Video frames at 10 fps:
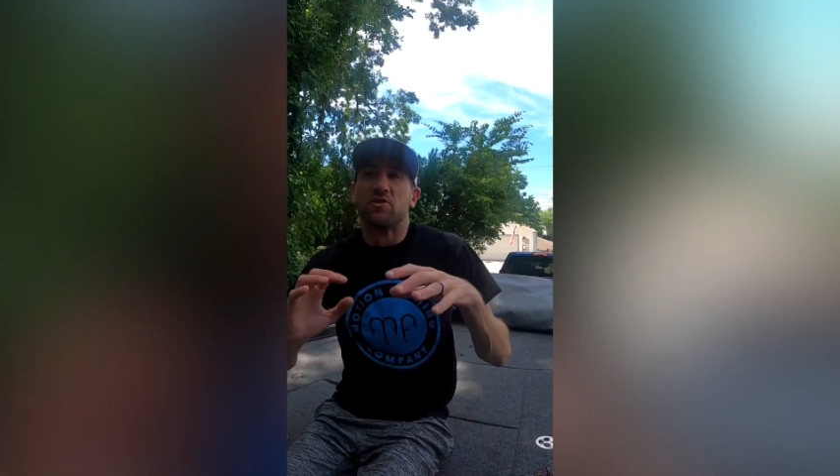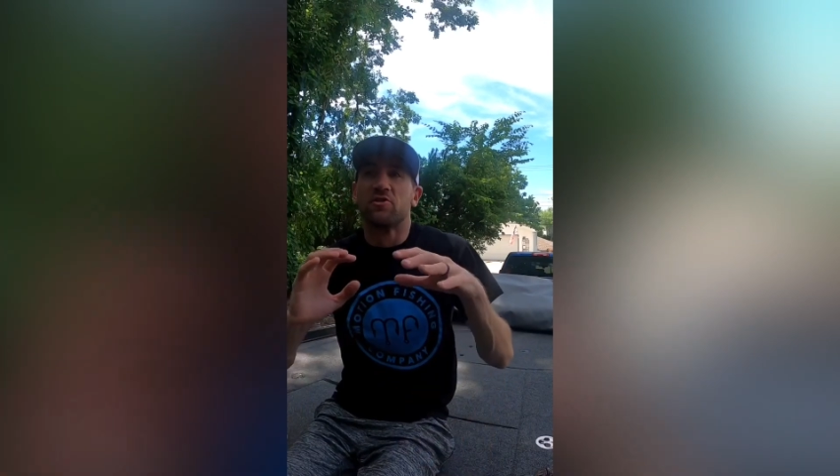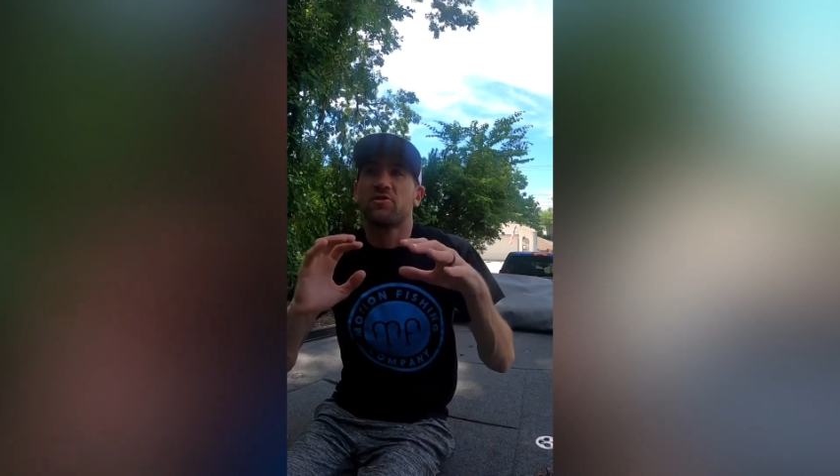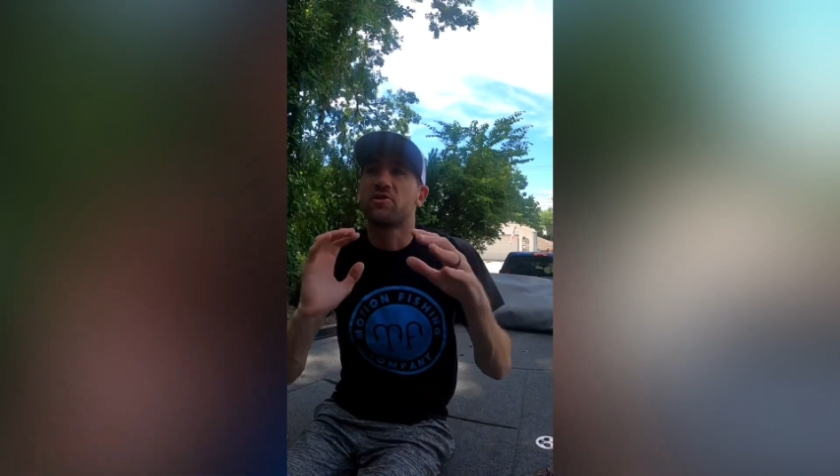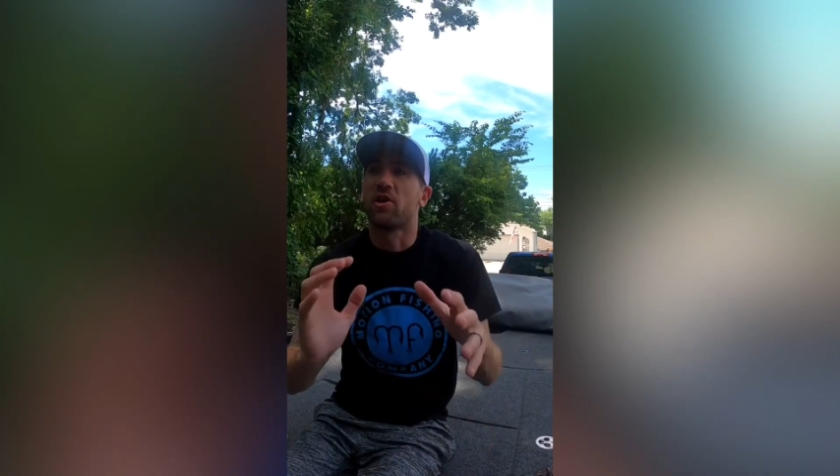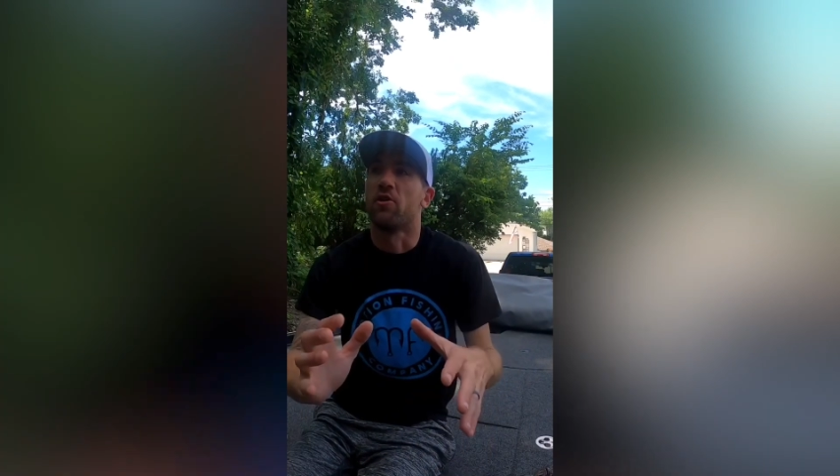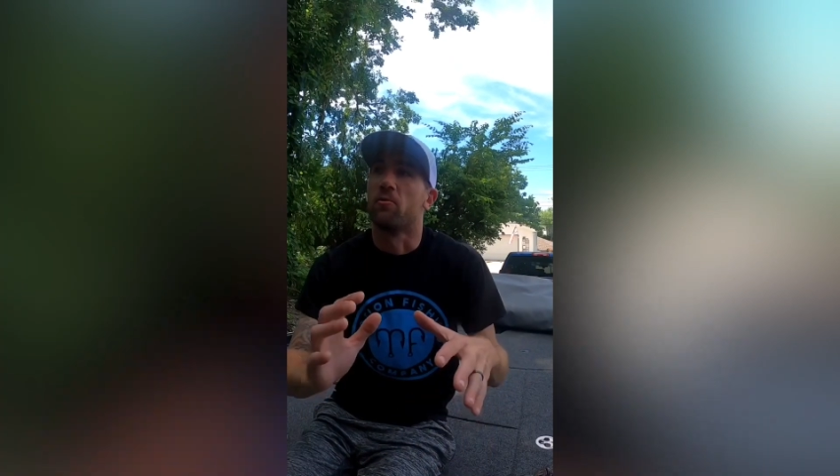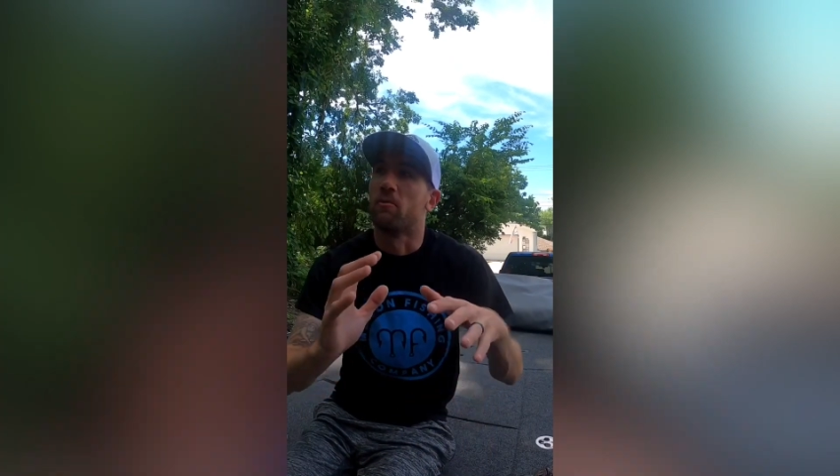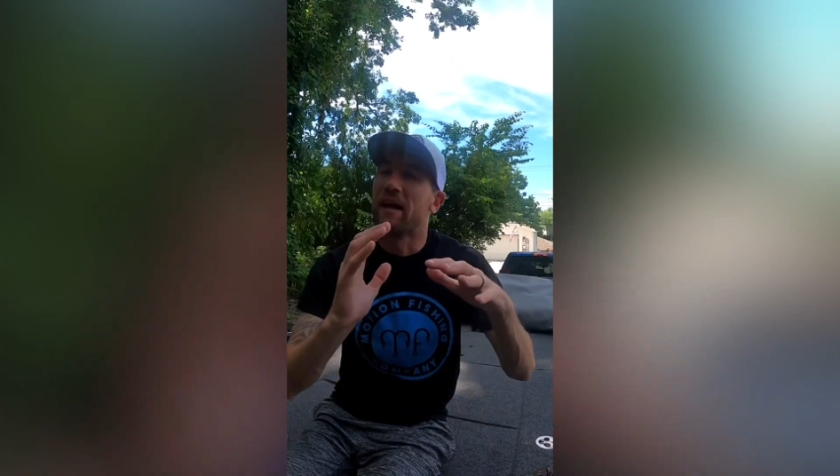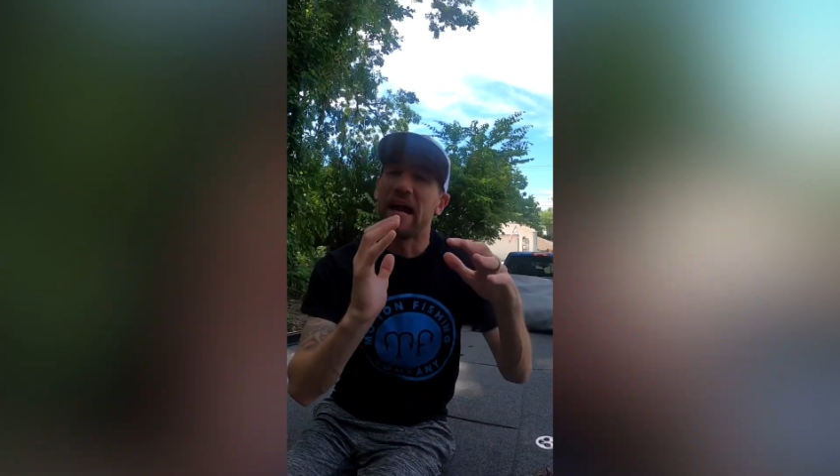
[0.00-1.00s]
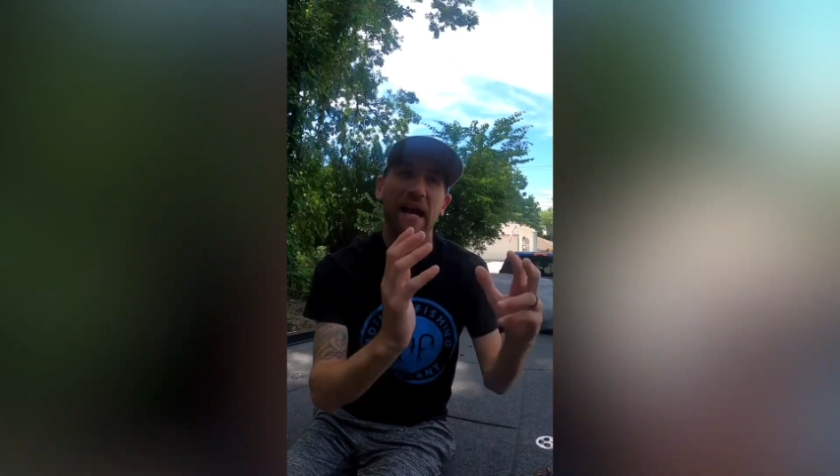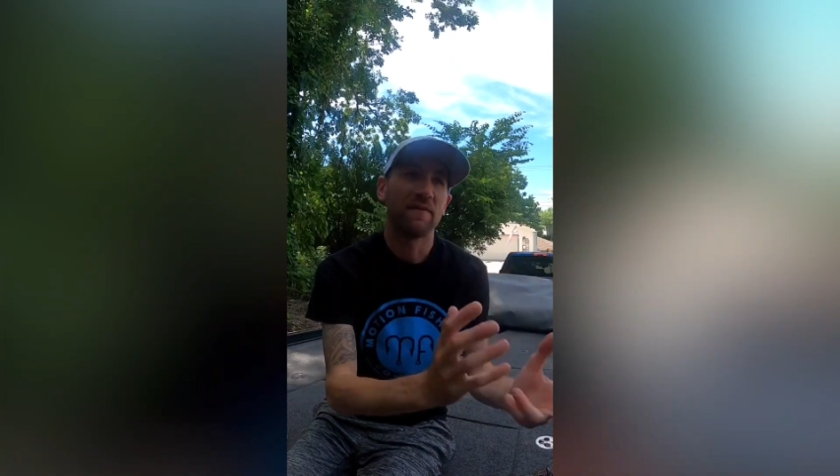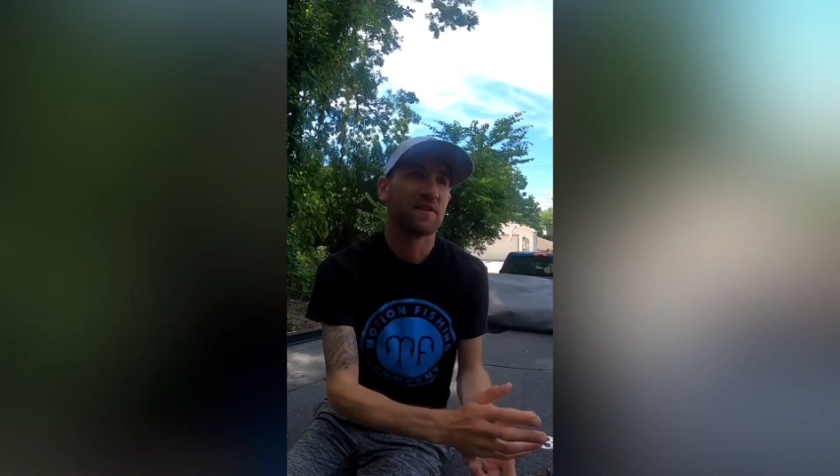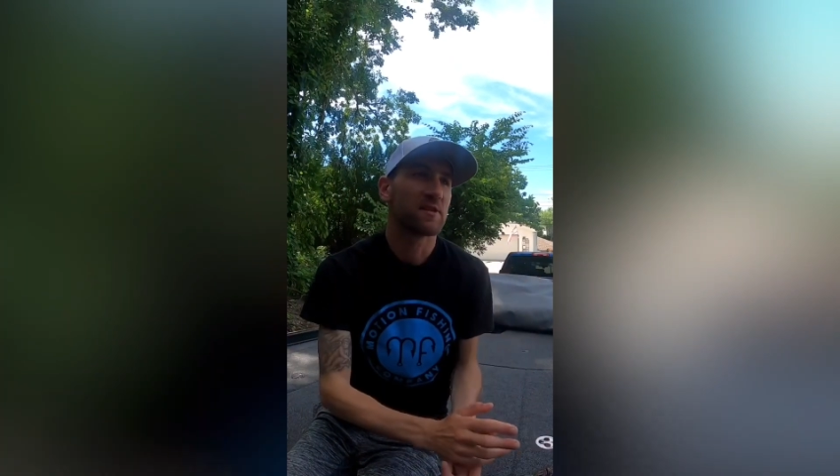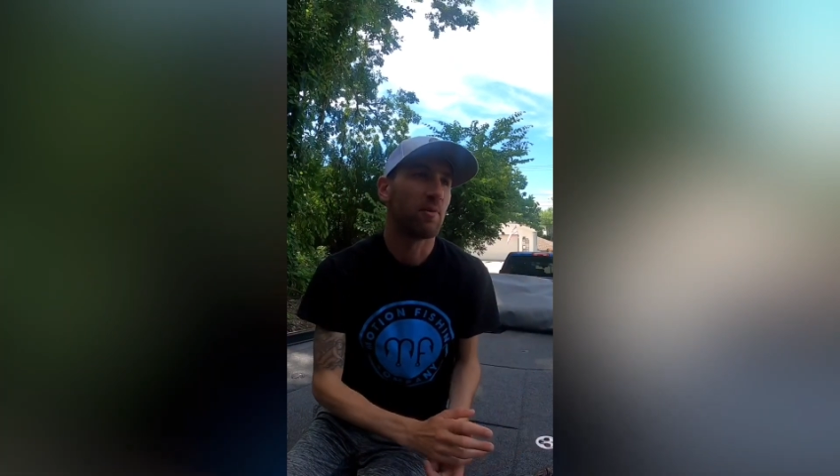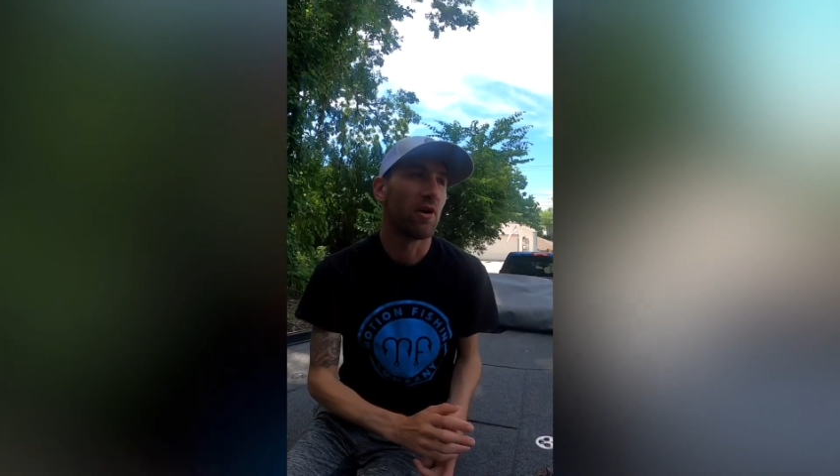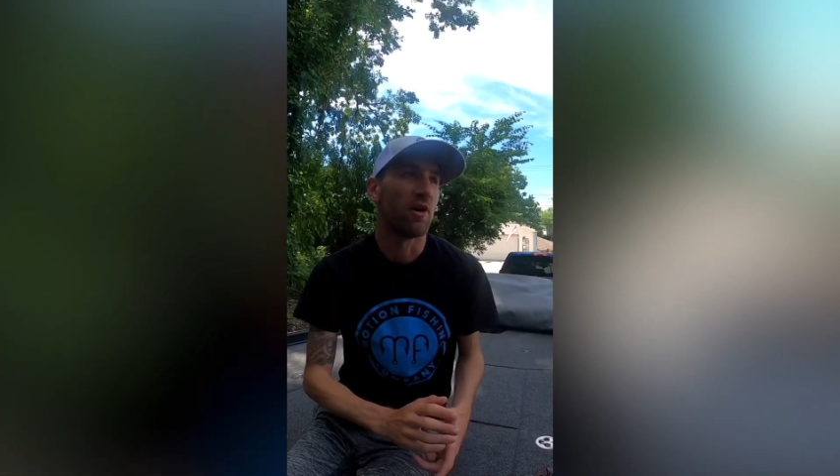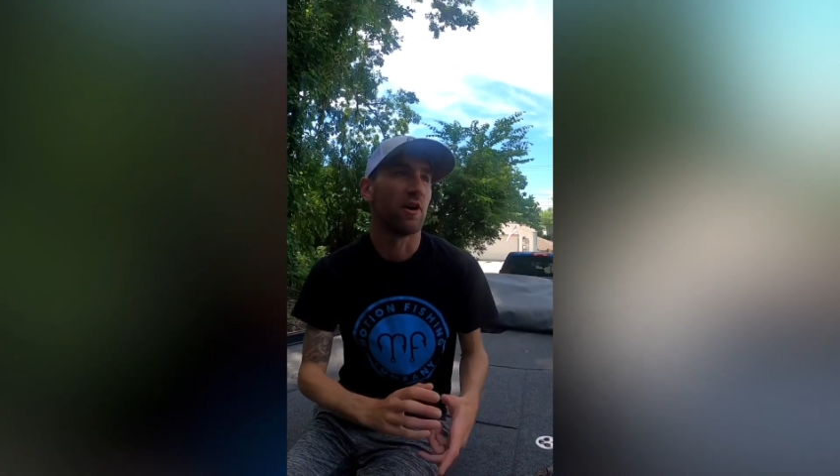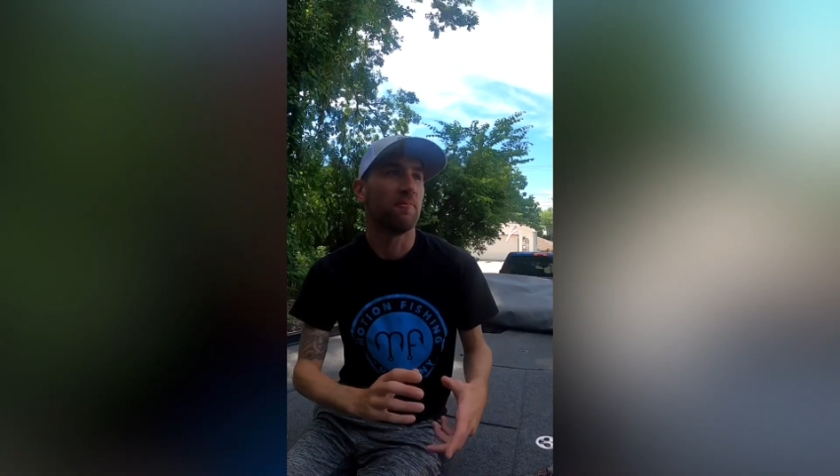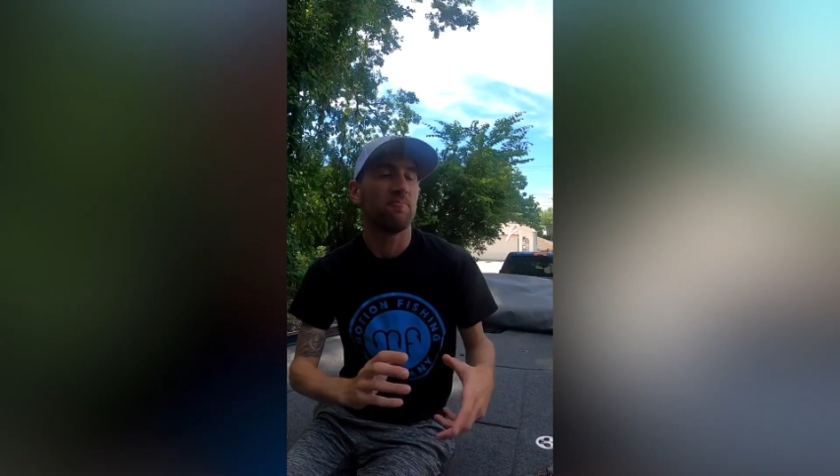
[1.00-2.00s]
So we had the
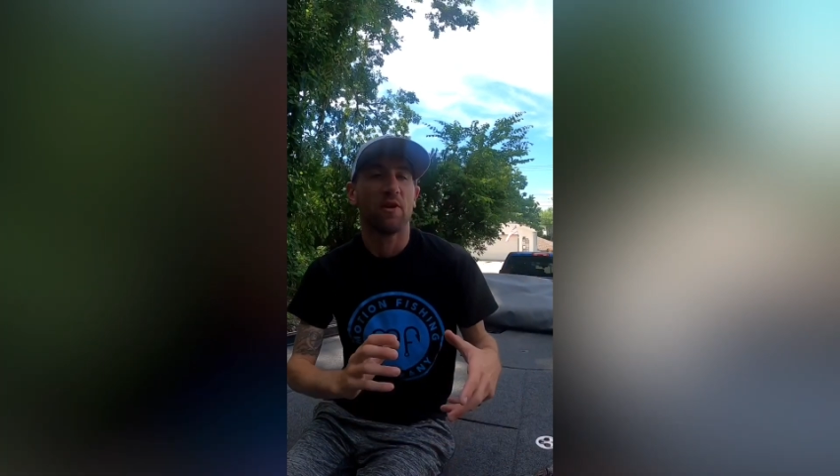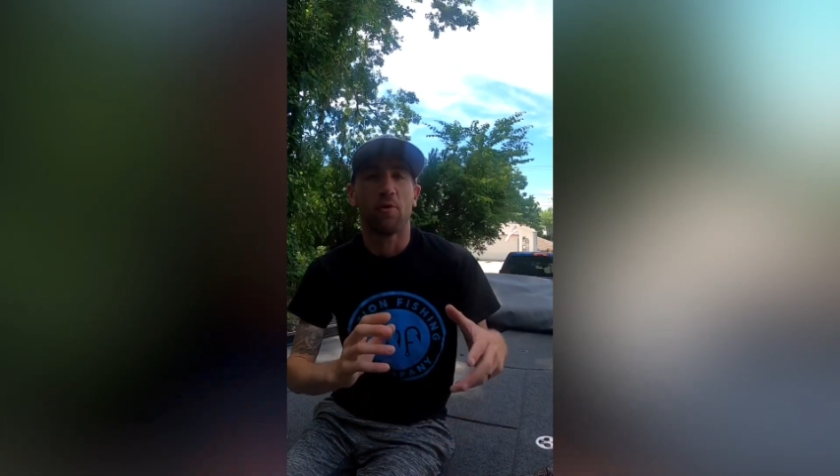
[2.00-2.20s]
spawn.